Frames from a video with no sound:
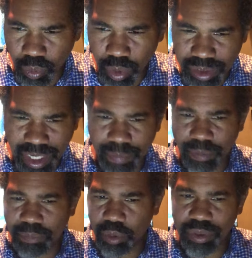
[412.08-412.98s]
what type
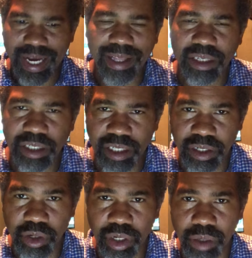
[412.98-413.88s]
of modality
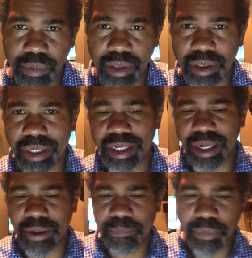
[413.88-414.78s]
you're going to be looking
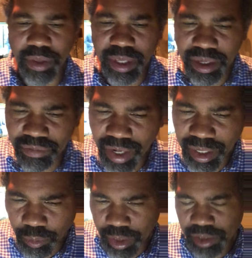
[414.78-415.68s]
at.
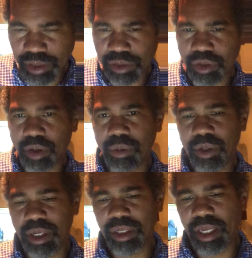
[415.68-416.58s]
Evaluation and
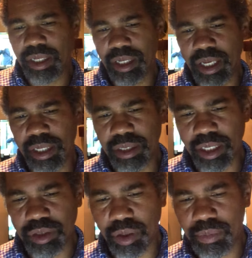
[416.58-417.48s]

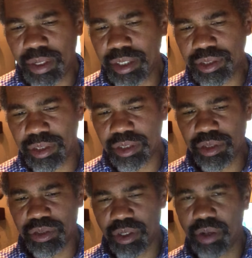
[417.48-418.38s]
termination. This
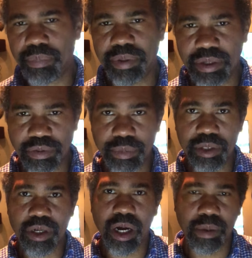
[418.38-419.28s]
is a good piece for me
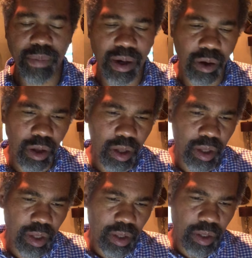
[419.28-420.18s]
to talk about.
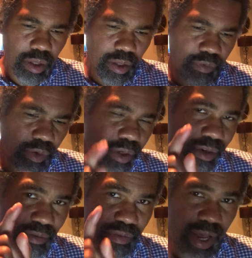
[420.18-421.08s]
If you're going
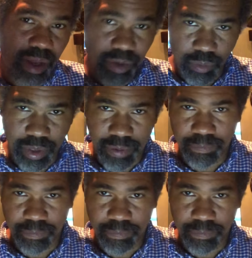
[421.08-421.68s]
to evaluate